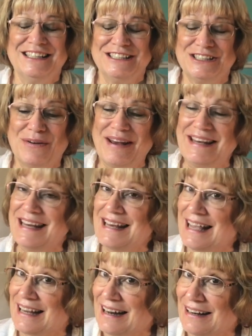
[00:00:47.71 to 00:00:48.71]
So I did
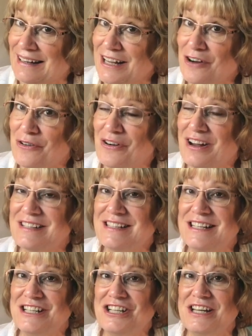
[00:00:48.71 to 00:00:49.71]
get a little
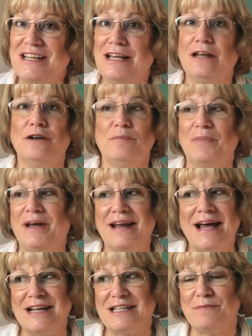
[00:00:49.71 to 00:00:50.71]
cross-stitching done, but
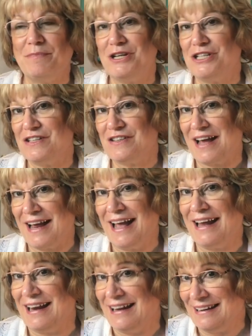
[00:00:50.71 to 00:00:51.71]
not as much as I
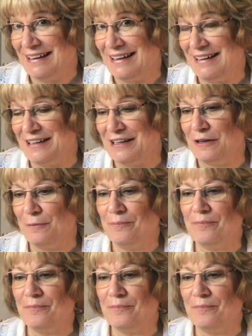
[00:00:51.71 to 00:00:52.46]
had intended.